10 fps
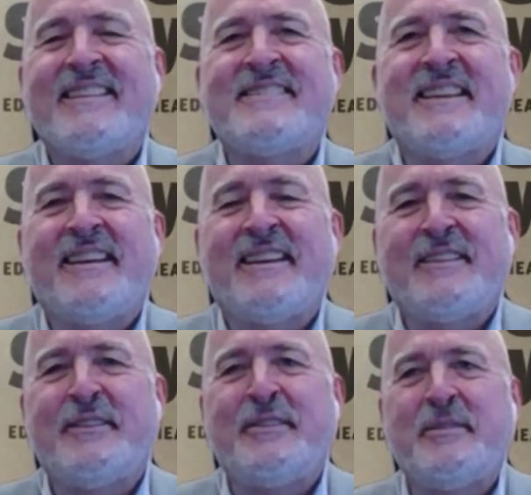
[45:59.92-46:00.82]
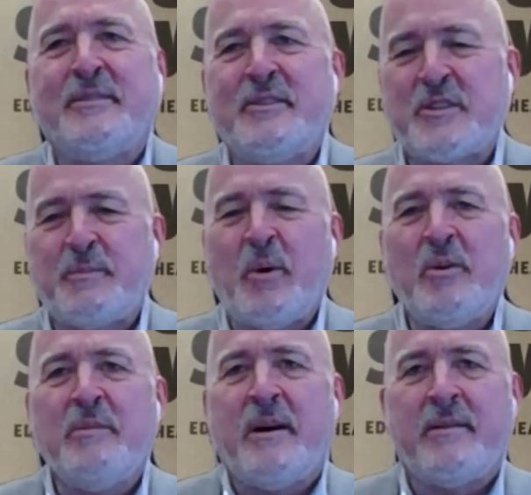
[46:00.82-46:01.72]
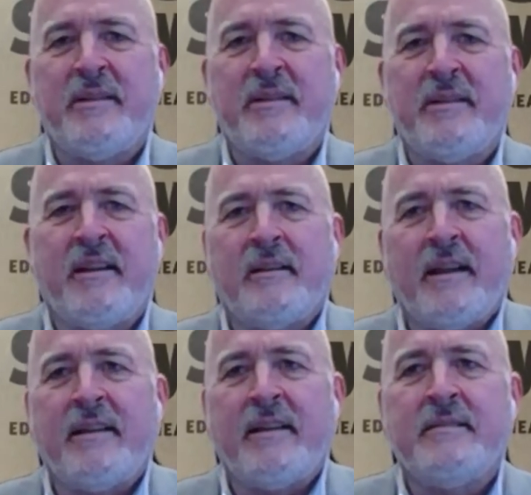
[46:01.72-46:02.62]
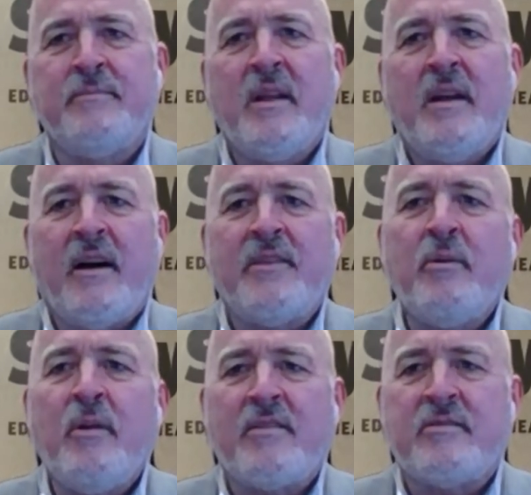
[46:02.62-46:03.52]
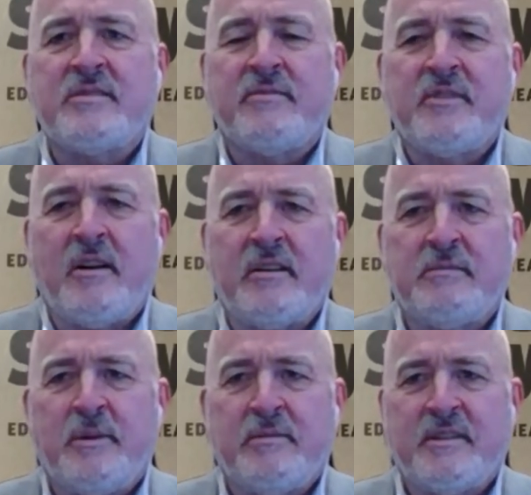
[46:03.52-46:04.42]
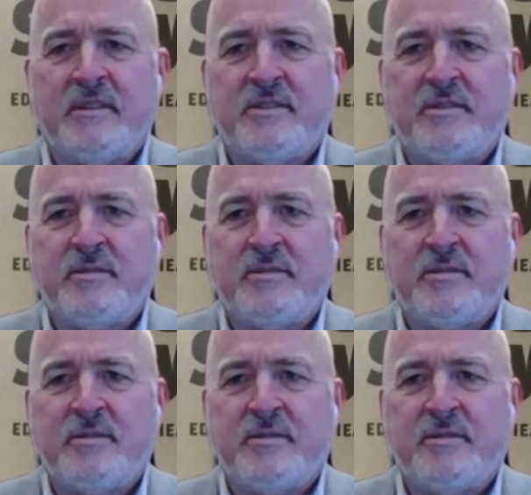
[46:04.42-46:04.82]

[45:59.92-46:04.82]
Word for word: that uh, you you spoke about in there, and other authors have talked about this